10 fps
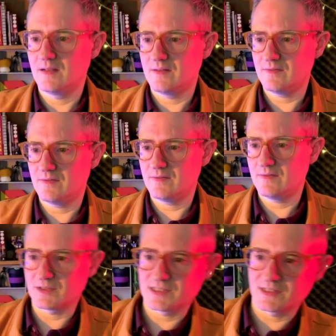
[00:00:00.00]

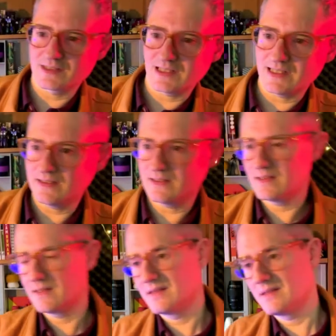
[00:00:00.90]
flipped horizontally.
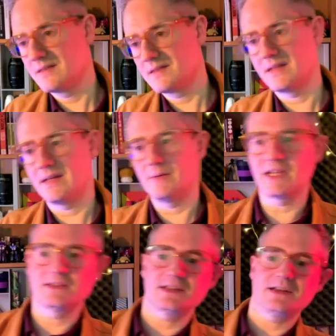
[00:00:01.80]
So there we
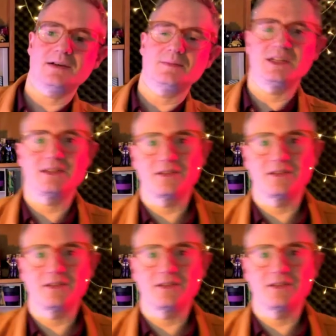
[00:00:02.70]
go. So now I'm like